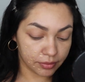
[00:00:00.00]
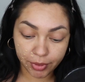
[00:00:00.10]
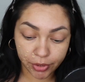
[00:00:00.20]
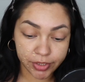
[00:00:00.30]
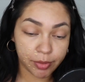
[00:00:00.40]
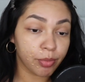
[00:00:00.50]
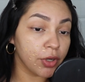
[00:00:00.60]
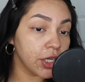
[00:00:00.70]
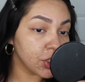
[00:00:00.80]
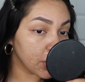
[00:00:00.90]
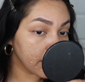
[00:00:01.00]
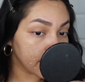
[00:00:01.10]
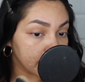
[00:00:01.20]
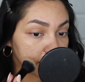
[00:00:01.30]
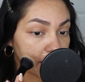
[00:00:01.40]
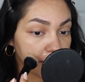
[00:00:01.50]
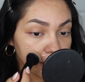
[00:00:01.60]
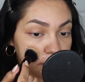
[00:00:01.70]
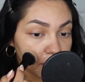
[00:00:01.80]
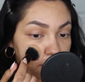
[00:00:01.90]
I'm going to use the brush on this
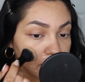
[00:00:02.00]
side.